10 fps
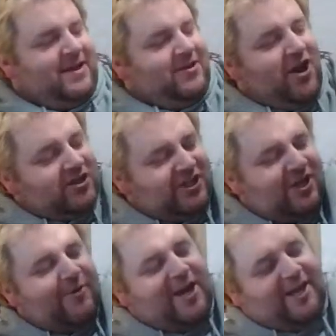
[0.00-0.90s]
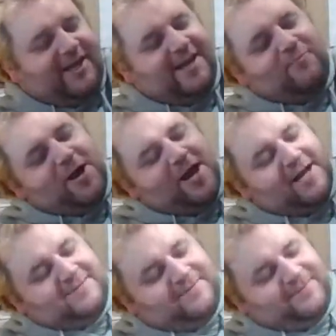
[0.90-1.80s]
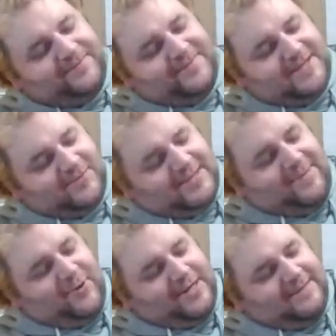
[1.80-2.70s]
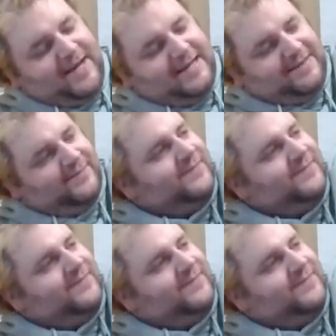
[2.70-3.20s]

Not too early? What? That's what time I went to bed.